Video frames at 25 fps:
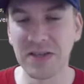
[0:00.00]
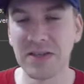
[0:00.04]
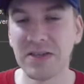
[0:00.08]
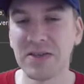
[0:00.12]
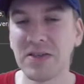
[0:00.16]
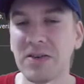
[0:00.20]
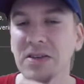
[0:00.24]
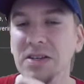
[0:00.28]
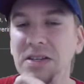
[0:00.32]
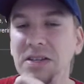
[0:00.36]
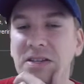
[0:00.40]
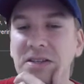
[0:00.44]

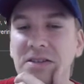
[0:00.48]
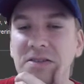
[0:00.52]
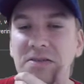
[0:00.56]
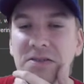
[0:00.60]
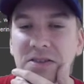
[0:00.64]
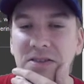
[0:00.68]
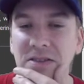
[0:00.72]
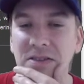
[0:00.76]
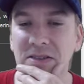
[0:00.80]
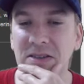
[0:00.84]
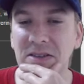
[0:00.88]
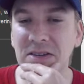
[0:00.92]
So I need to
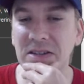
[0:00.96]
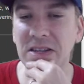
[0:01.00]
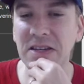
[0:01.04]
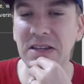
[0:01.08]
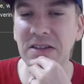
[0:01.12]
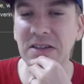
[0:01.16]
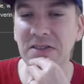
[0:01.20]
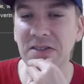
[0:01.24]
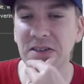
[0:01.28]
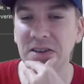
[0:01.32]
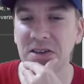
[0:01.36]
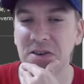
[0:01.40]

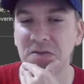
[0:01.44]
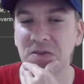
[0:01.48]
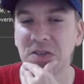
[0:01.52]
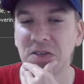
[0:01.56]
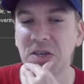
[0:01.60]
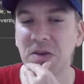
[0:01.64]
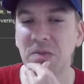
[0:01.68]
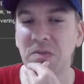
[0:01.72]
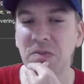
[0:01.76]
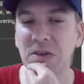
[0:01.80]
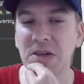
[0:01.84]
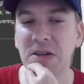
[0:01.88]
think of
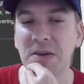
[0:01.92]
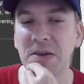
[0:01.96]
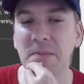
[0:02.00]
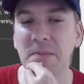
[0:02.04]
something.